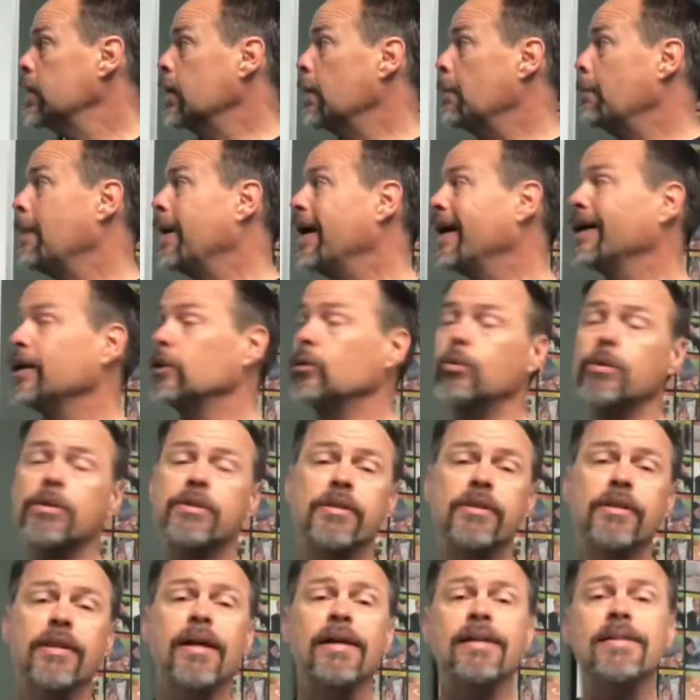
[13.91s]
Mine was
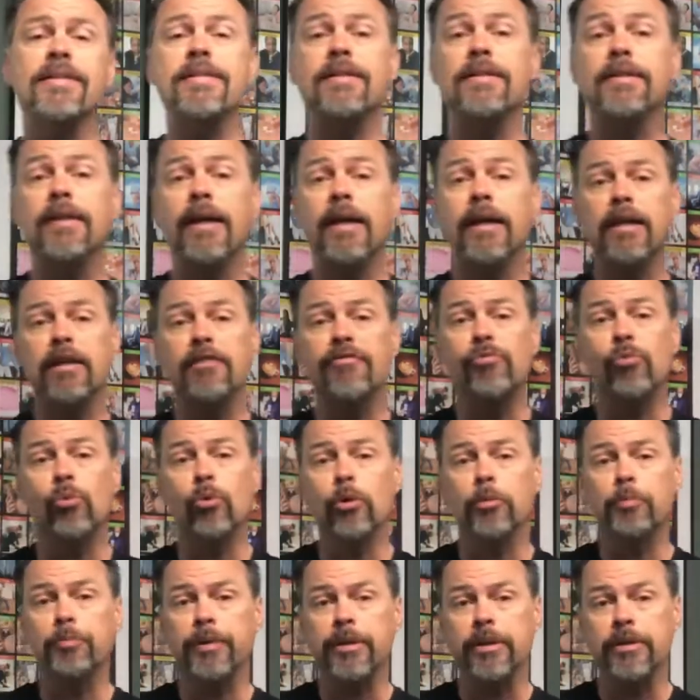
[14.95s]
a 1984
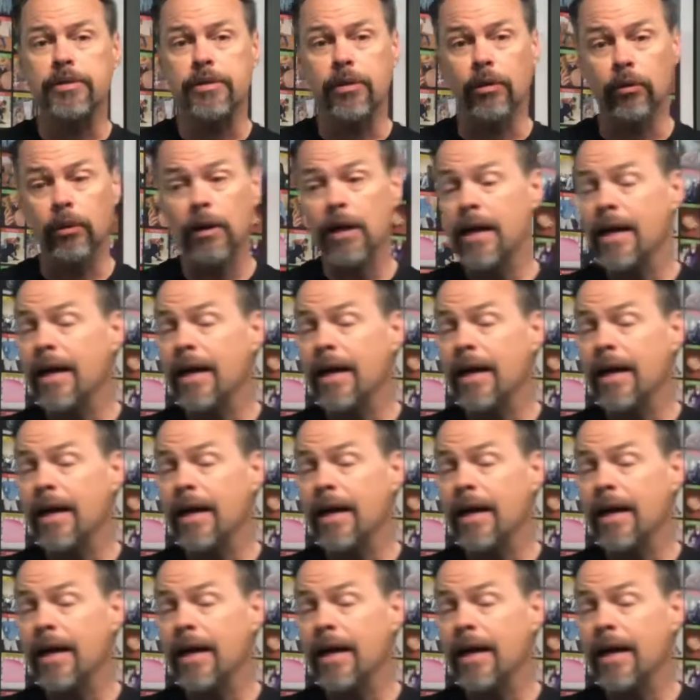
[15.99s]
Pinto.